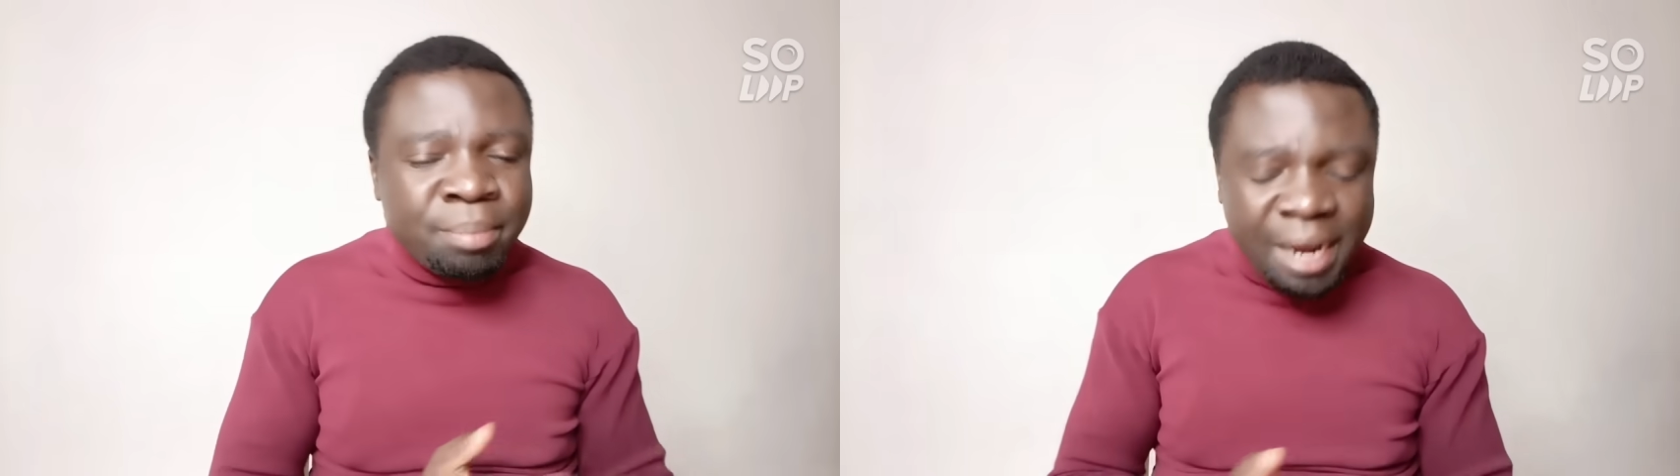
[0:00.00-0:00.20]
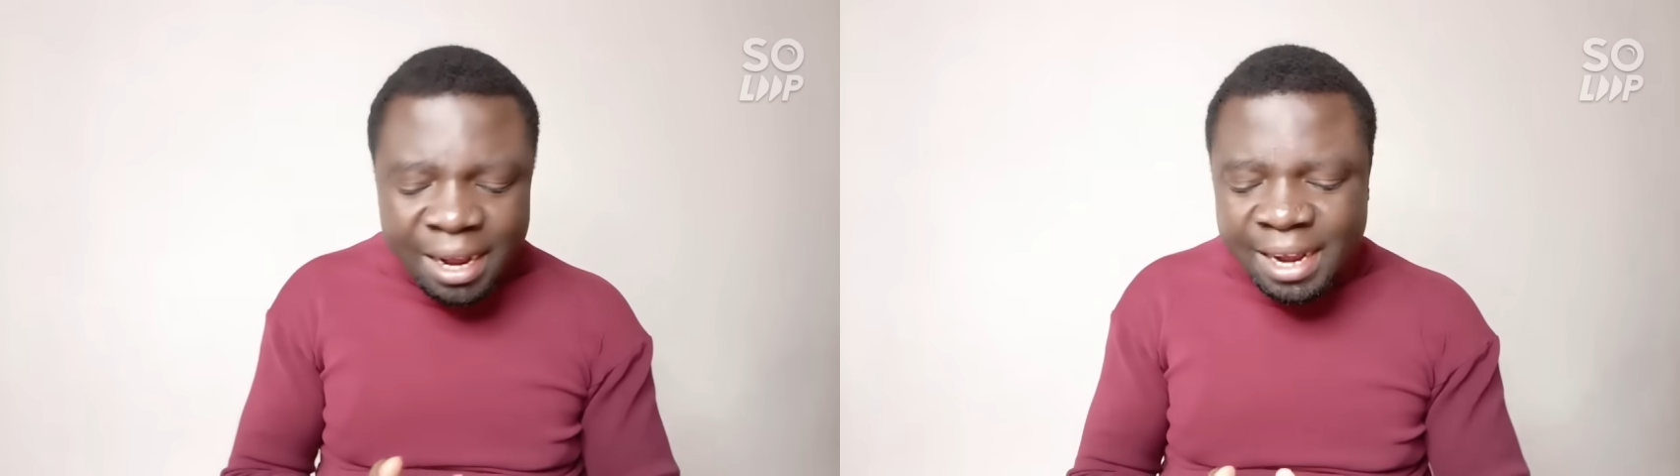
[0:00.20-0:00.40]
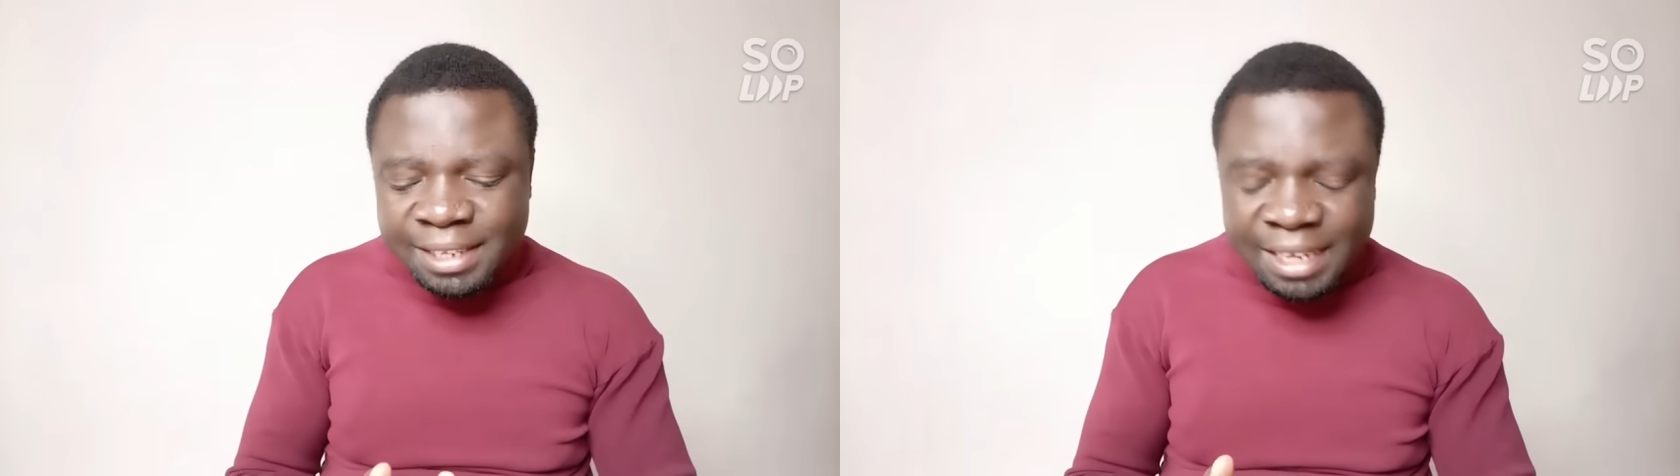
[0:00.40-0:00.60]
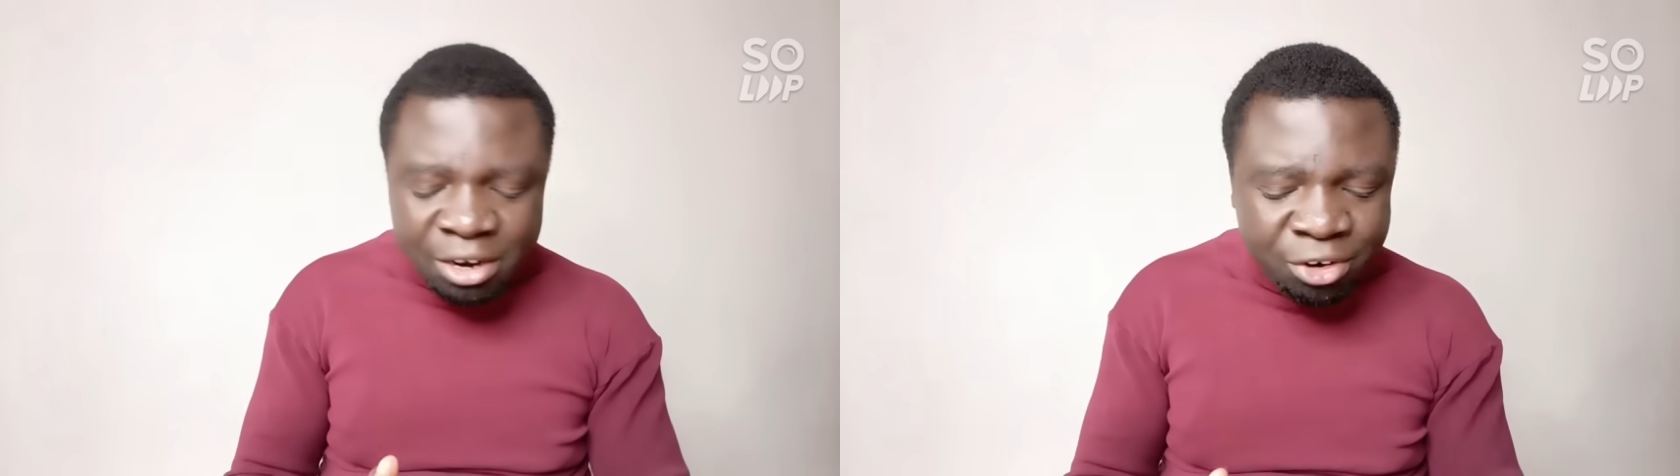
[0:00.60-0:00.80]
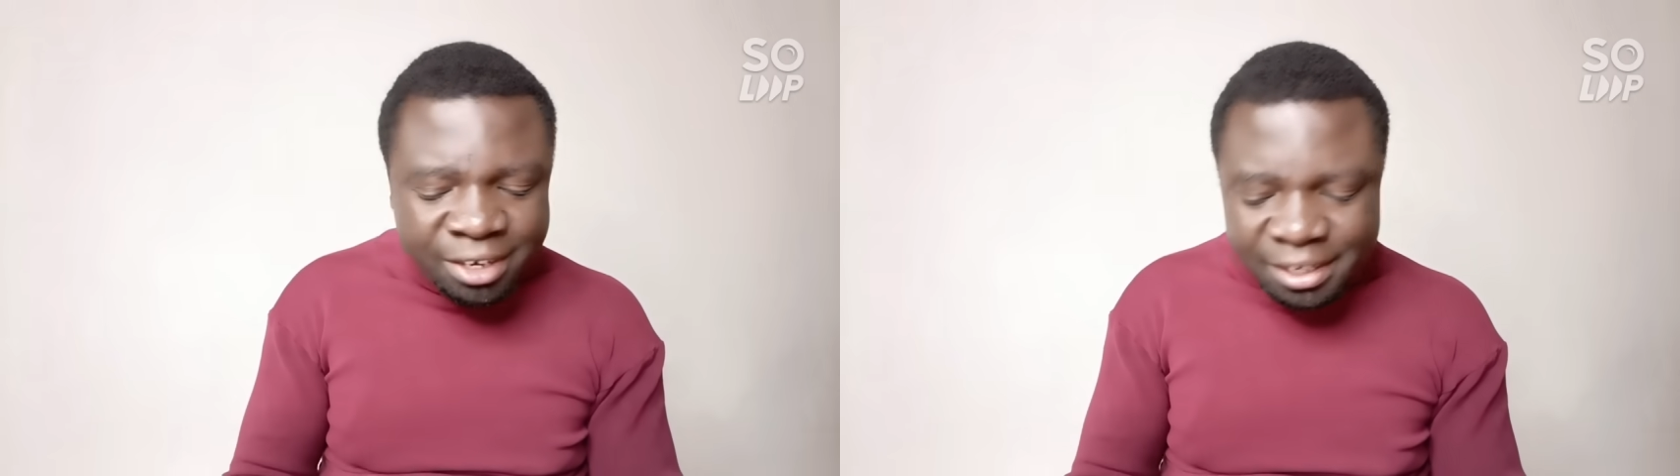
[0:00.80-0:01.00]
placard they are
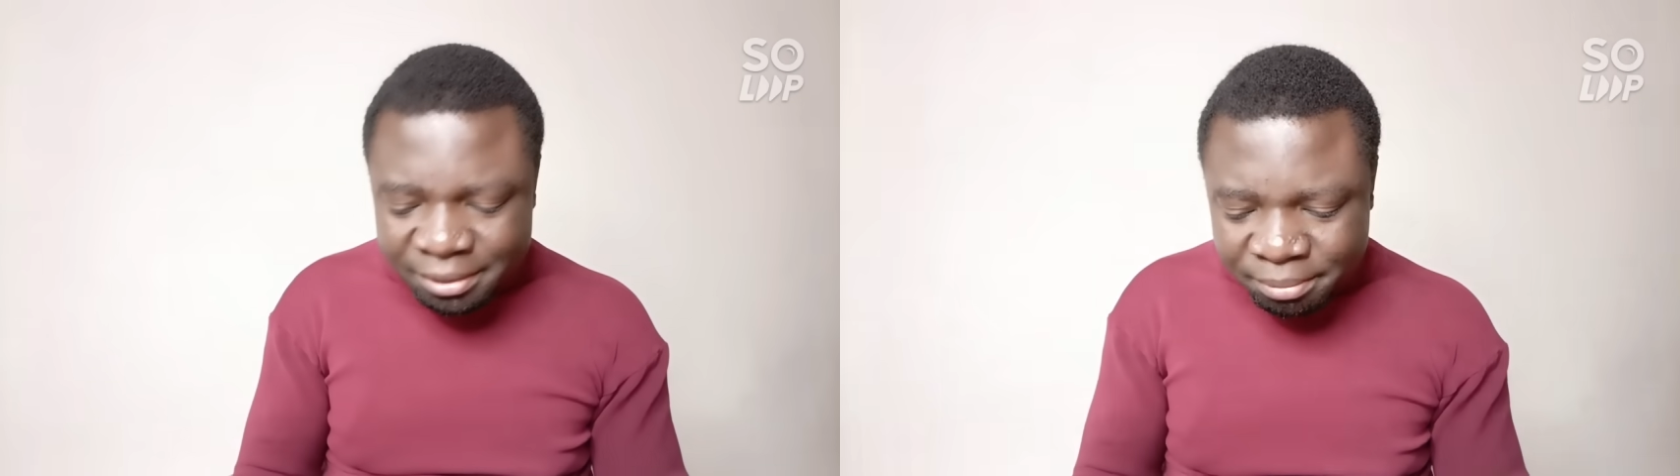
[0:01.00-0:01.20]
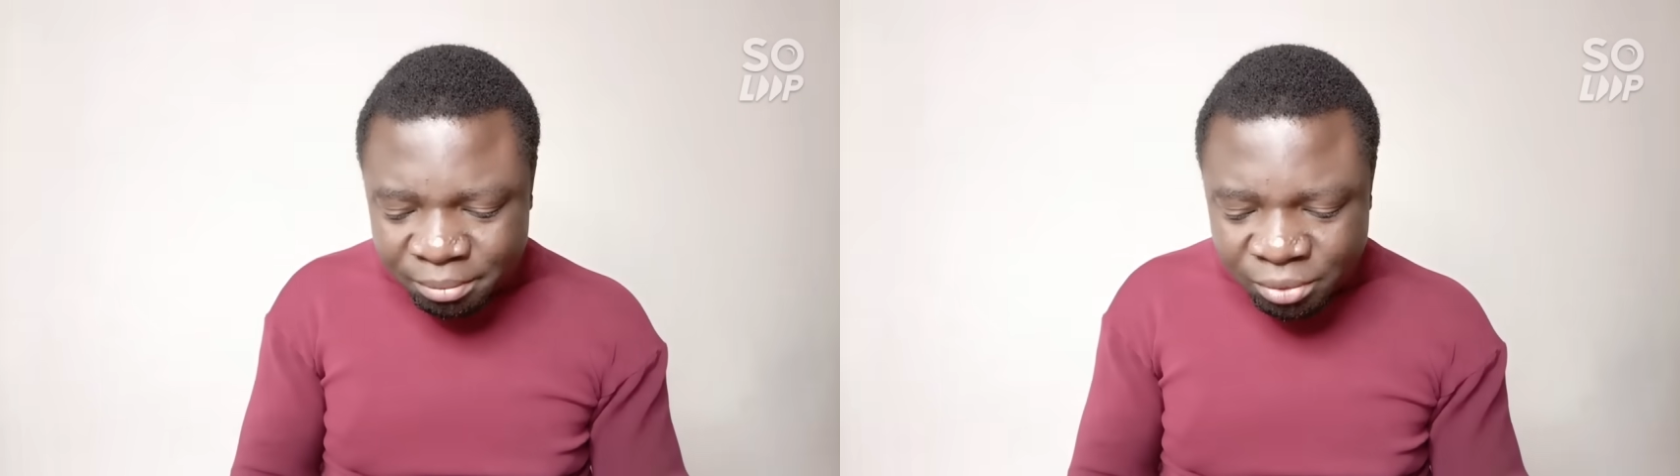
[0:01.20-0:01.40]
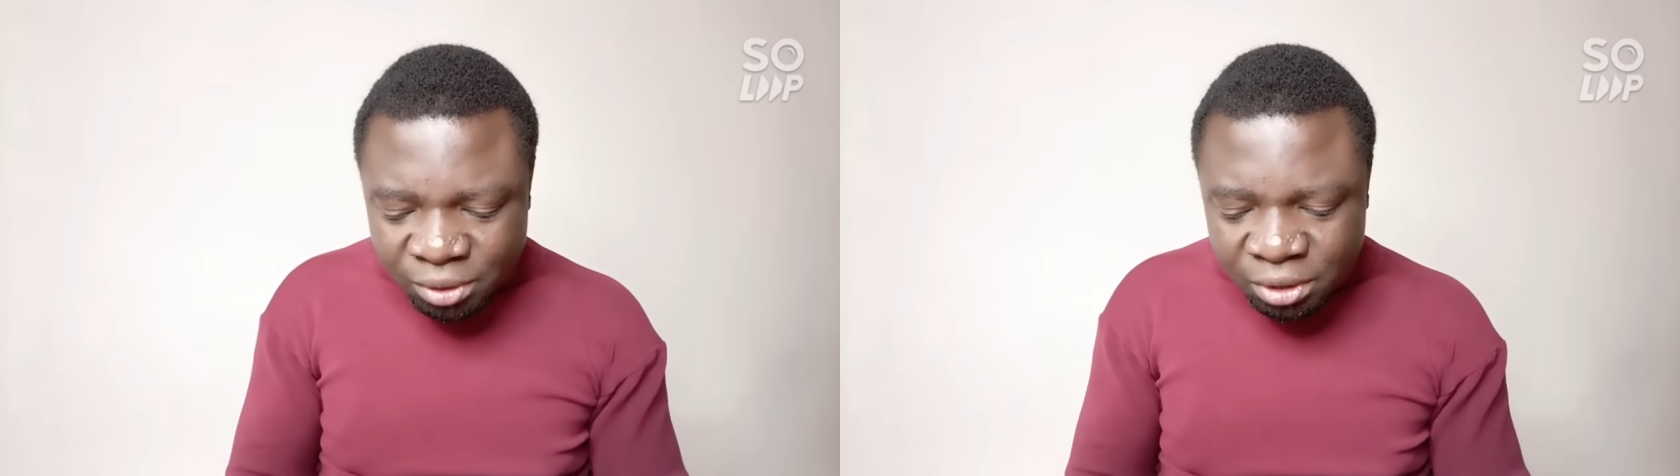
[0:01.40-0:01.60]
holding,